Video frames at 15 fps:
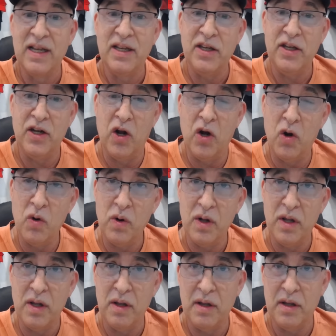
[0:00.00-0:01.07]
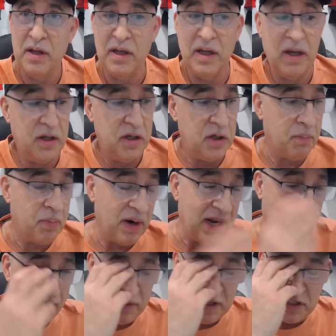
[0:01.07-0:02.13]
You
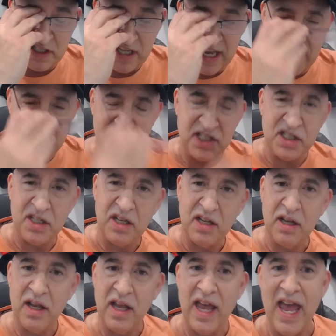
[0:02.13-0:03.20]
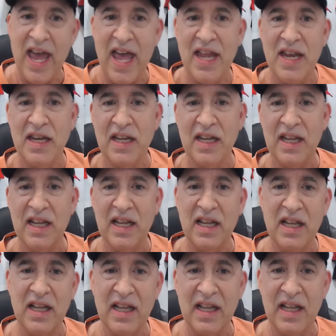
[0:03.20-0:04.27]
bring up these kids and
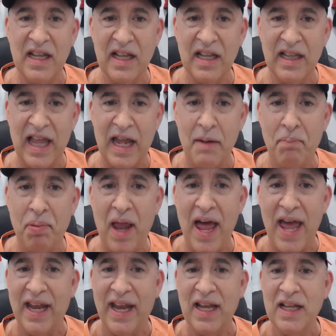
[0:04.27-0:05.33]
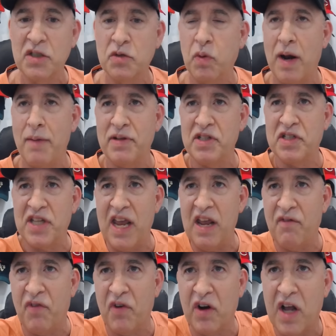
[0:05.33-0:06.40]
let them play. That's what I've been
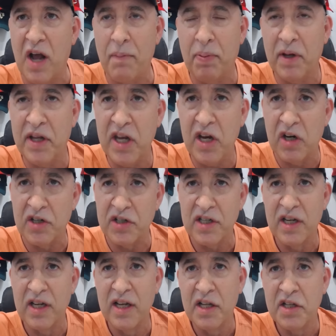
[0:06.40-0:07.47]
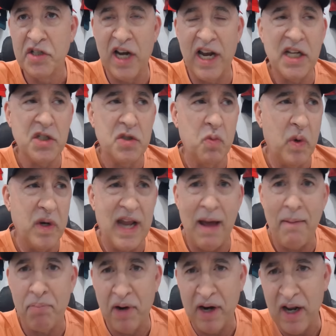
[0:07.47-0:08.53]
saying for a couple of years. Giants would
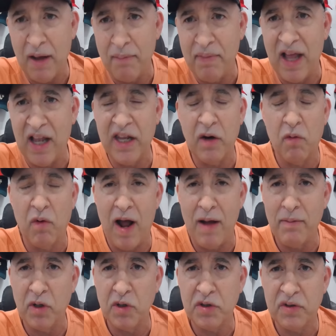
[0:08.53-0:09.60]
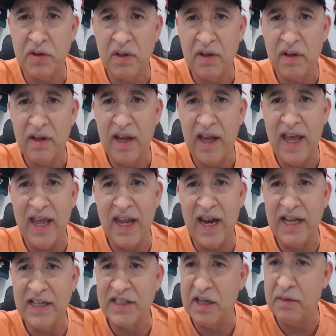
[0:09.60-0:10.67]
not bring up Elliot Ramos, and
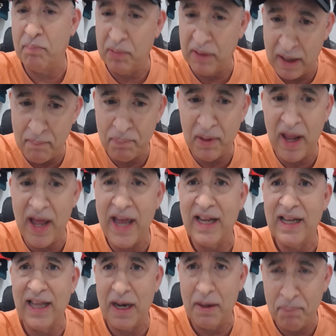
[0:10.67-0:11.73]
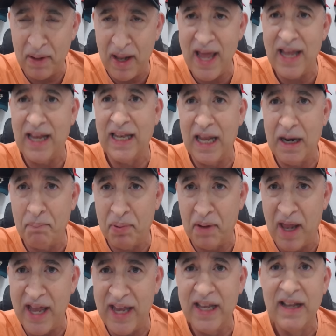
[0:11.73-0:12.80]
I said, let him play, let him play, let him
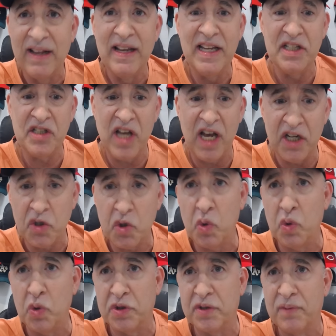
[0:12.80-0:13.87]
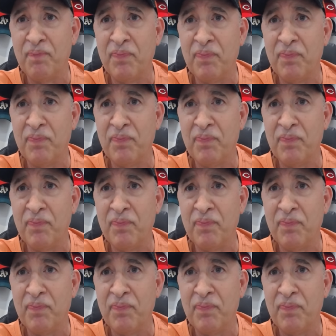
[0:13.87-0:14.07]
play. He's got tools.